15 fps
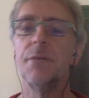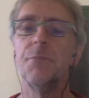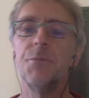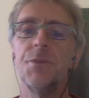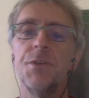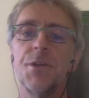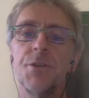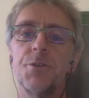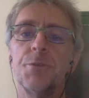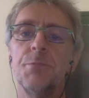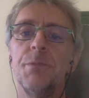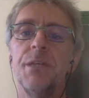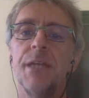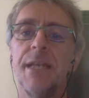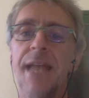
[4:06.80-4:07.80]
There should
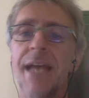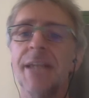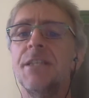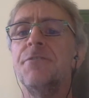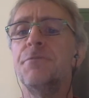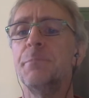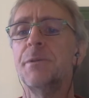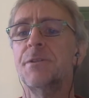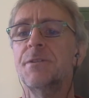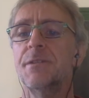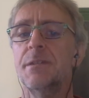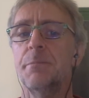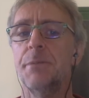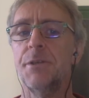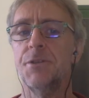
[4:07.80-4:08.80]
be an active
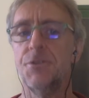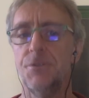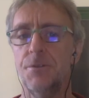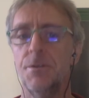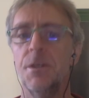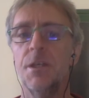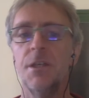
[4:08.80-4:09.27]
participation.